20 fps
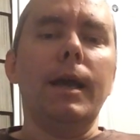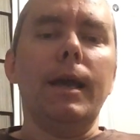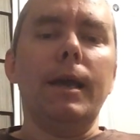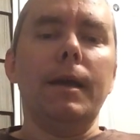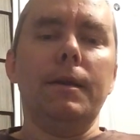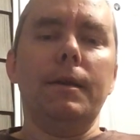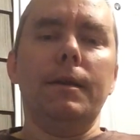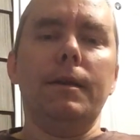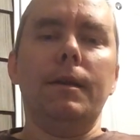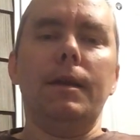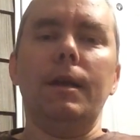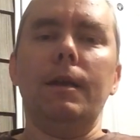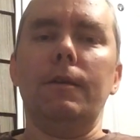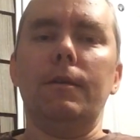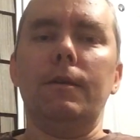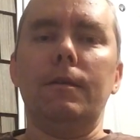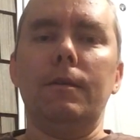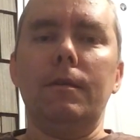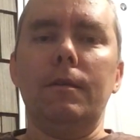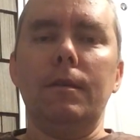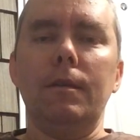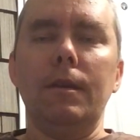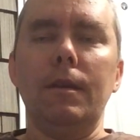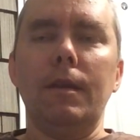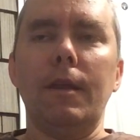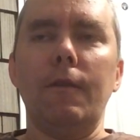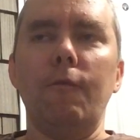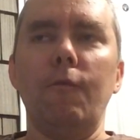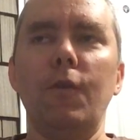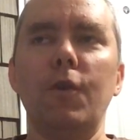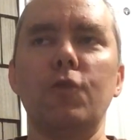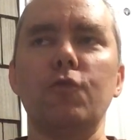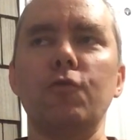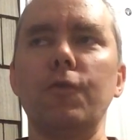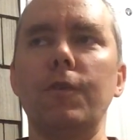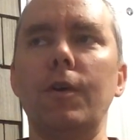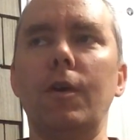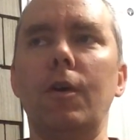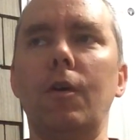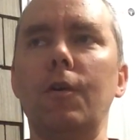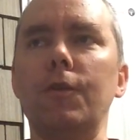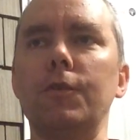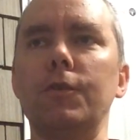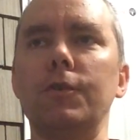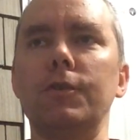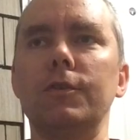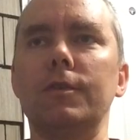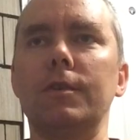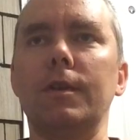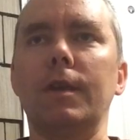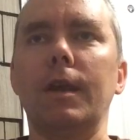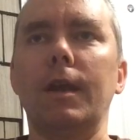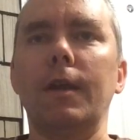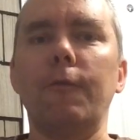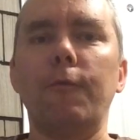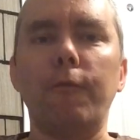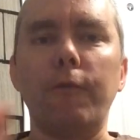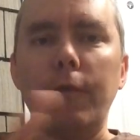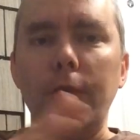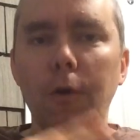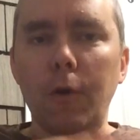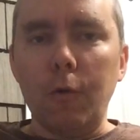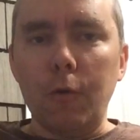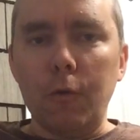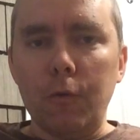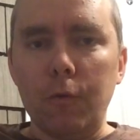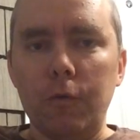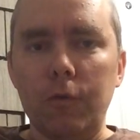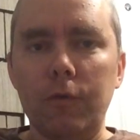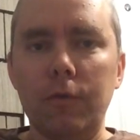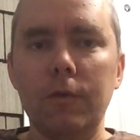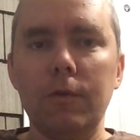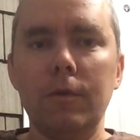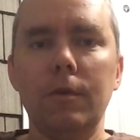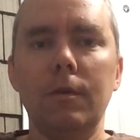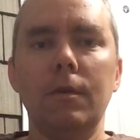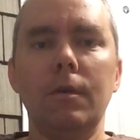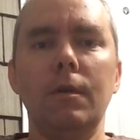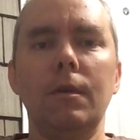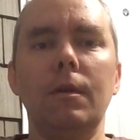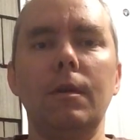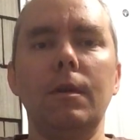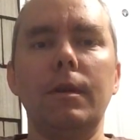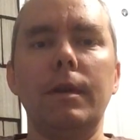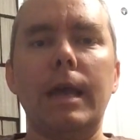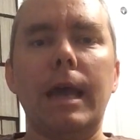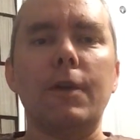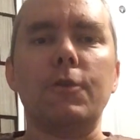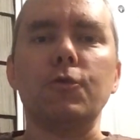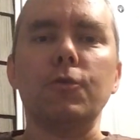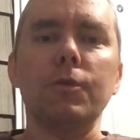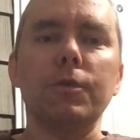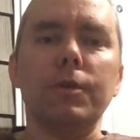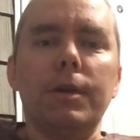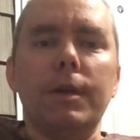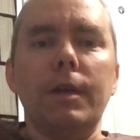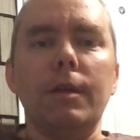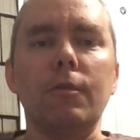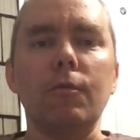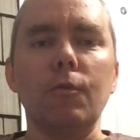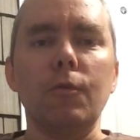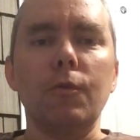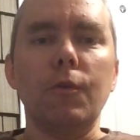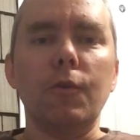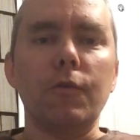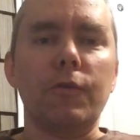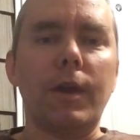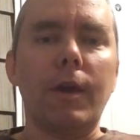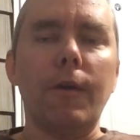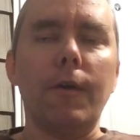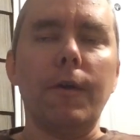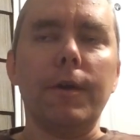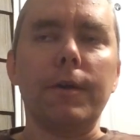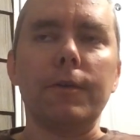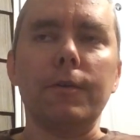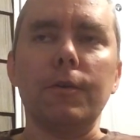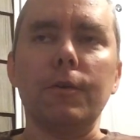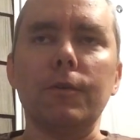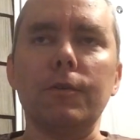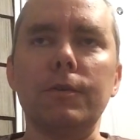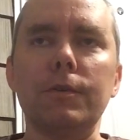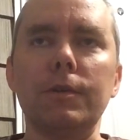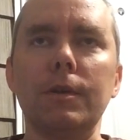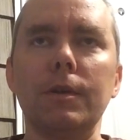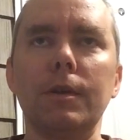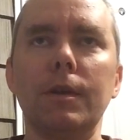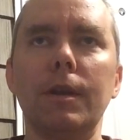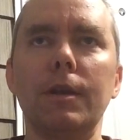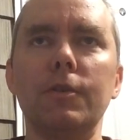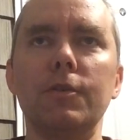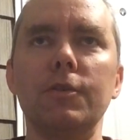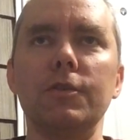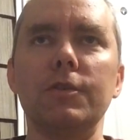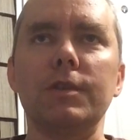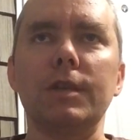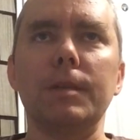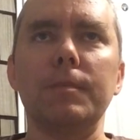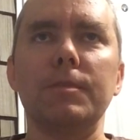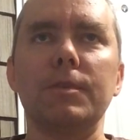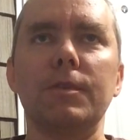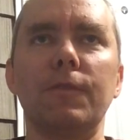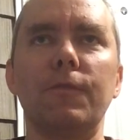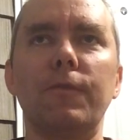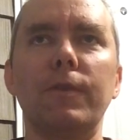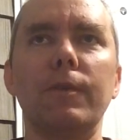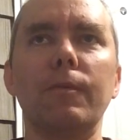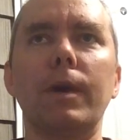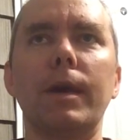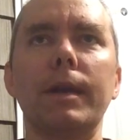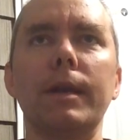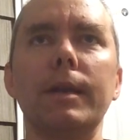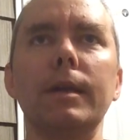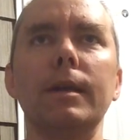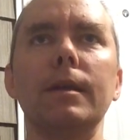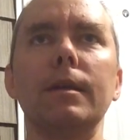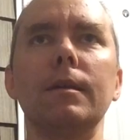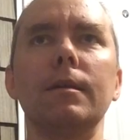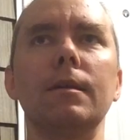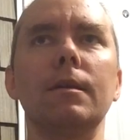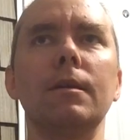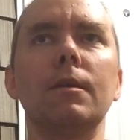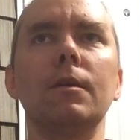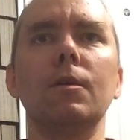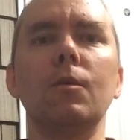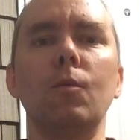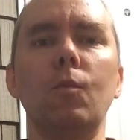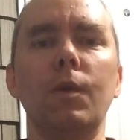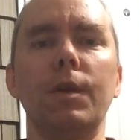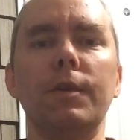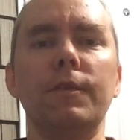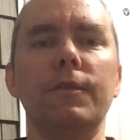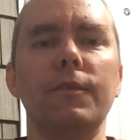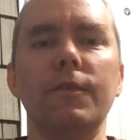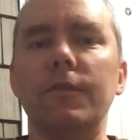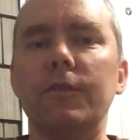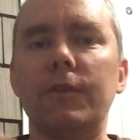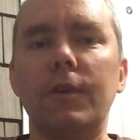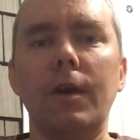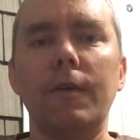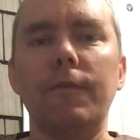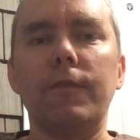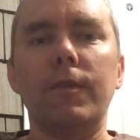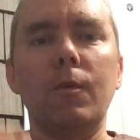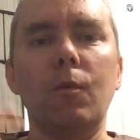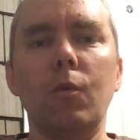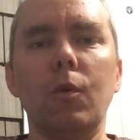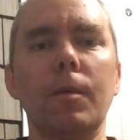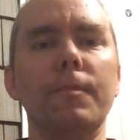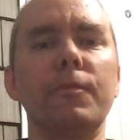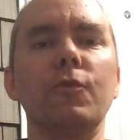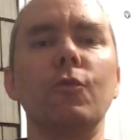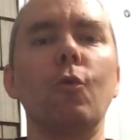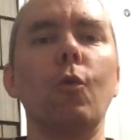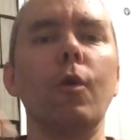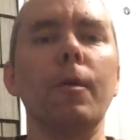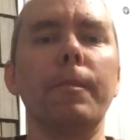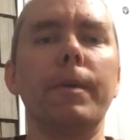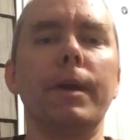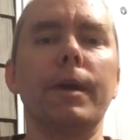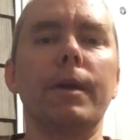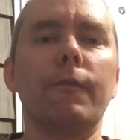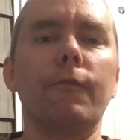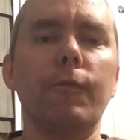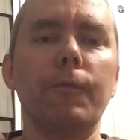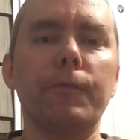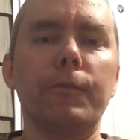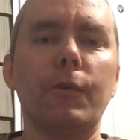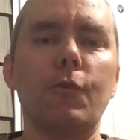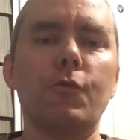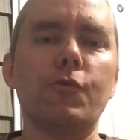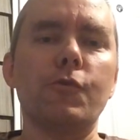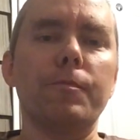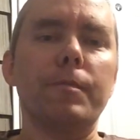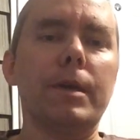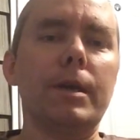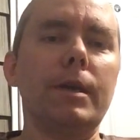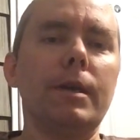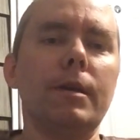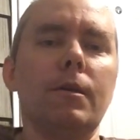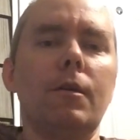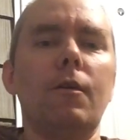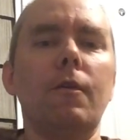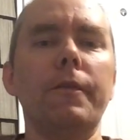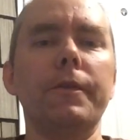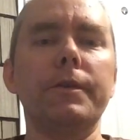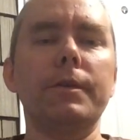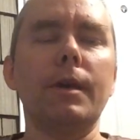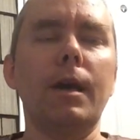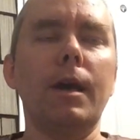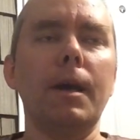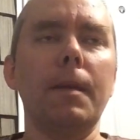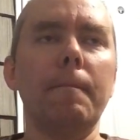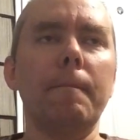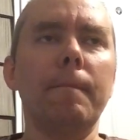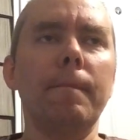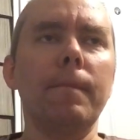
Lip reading: And that vitriol just kind of flows naturally through those characters, and just seems to fit right in when it's the stuff that we're absorbing from social media all the time.